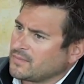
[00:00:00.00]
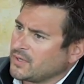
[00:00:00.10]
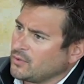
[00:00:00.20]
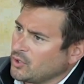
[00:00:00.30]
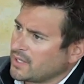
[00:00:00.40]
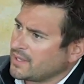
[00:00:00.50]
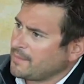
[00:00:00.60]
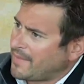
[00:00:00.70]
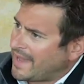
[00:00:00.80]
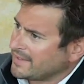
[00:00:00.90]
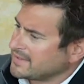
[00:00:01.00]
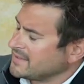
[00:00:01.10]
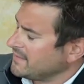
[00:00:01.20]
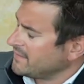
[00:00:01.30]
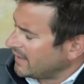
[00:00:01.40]
when you look at the mass
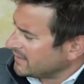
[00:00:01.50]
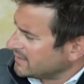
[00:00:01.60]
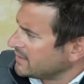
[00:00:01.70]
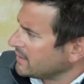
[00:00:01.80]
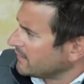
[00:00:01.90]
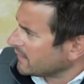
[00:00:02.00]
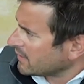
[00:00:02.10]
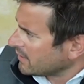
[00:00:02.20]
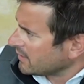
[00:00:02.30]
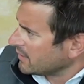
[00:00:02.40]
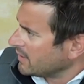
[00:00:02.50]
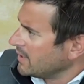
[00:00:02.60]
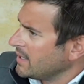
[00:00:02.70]
events that have occurred,